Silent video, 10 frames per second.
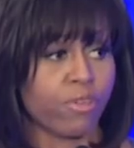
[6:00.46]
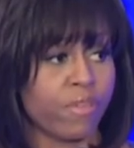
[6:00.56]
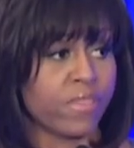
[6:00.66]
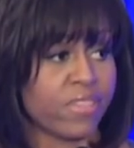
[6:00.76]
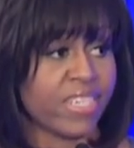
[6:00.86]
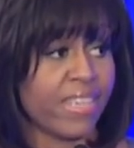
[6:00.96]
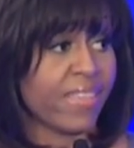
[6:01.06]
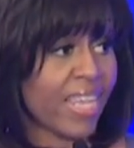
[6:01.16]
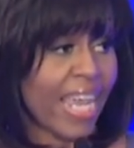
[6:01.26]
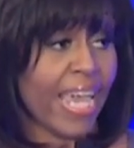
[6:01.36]
even seen
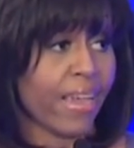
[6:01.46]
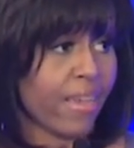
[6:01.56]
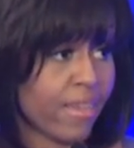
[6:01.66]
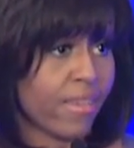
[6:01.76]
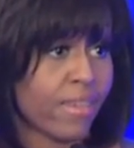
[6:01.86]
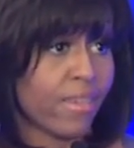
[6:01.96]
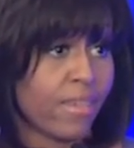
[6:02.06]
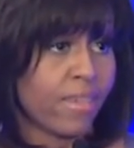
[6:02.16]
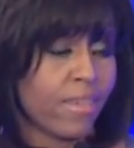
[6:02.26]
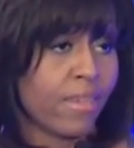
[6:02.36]
the lake,
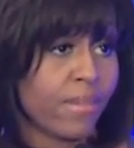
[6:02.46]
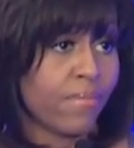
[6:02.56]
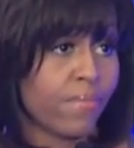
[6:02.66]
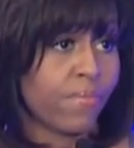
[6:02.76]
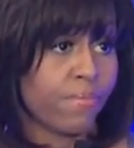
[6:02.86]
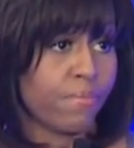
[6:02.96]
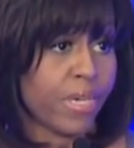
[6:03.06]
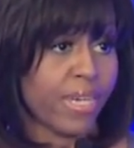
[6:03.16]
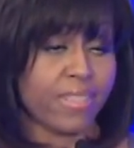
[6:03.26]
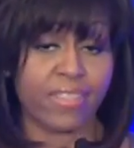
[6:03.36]

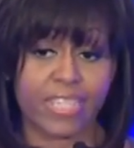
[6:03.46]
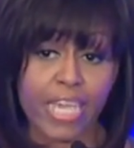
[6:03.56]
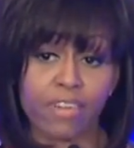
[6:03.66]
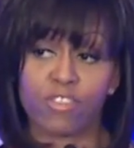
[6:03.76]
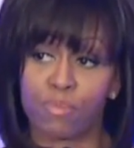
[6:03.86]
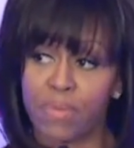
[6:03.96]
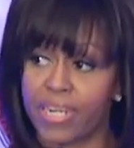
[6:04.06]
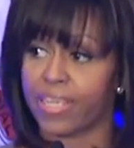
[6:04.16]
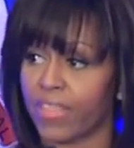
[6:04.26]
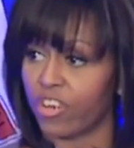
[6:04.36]
because instead of
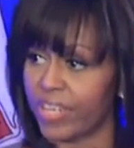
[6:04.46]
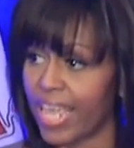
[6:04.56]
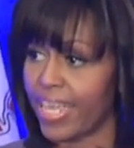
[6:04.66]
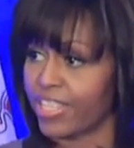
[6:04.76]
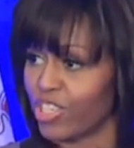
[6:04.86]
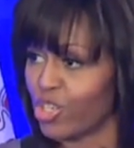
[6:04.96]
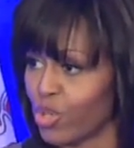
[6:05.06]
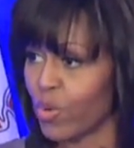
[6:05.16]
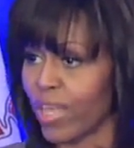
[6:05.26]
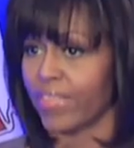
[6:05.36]
spending their days
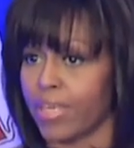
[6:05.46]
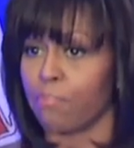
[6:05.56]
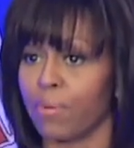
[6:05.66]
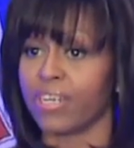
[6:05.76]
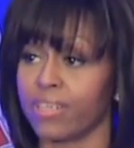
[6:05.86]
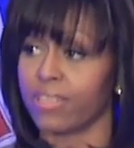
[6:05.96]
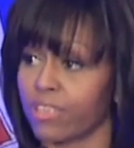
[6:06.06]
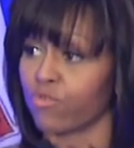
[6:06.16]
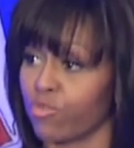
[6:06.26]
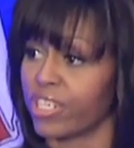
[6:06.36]
enjoying the abundance
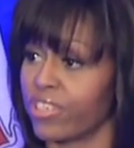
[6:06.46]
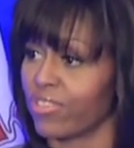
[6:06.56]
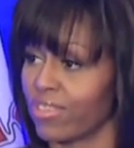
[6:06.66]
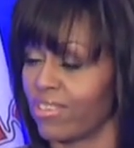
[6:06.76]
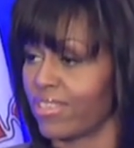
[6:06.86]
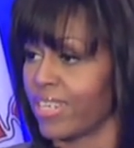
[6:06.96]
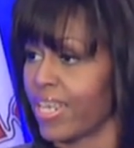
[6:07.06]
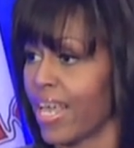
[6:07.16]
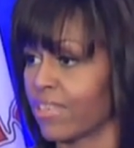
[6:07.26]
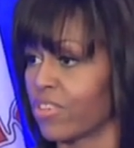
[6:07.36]
of riches the city
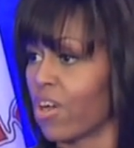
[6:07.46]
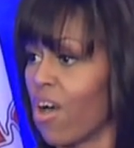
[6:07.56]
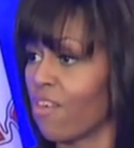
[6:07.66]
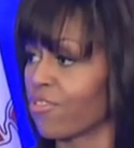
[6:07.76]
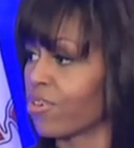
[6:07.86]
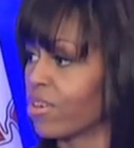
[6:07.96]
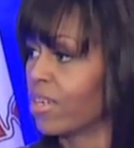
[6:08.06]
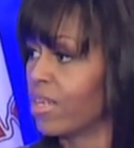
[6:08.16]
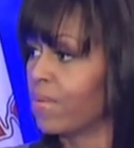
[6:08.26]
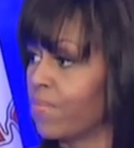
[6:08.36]
has to offer,
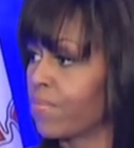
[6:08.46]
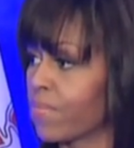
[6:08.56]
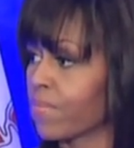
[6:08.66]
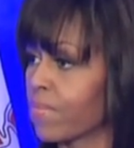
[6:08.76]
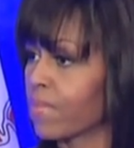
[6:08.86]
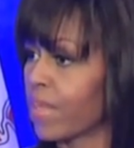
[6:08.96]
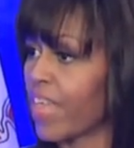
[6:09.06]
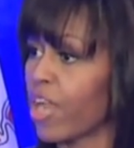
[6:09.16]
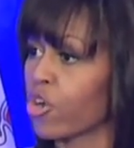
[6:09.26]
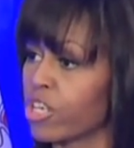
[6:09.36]

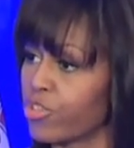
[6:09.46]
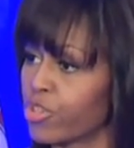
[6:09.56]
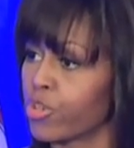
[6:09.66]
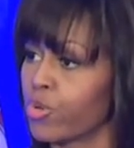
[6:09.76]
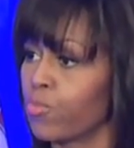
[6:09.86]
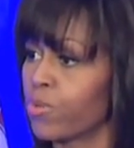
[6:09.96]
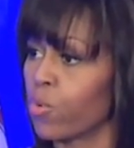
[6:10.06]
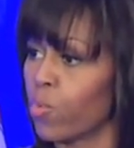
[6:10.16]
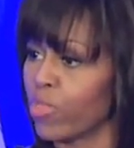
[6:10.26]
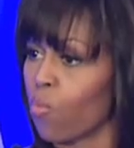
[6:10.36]
they are consumed
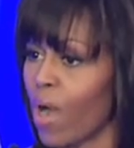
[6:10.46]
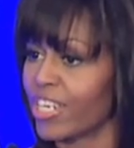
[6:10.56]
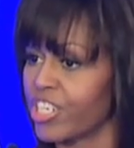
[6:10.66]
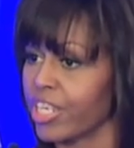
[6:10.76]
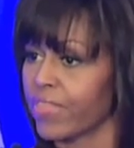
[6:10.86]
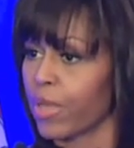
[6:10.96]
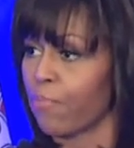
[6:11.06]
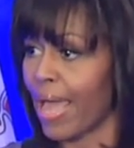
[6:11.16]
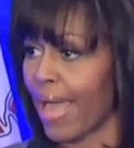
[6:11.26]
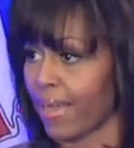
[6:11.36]
with watching their
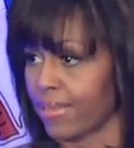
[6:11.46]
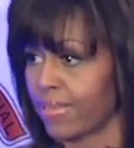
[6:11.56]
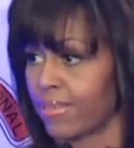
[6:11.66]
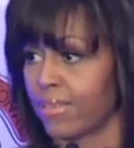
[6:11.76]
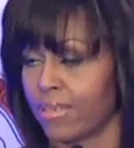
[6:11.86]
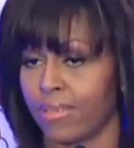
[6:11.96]
backs.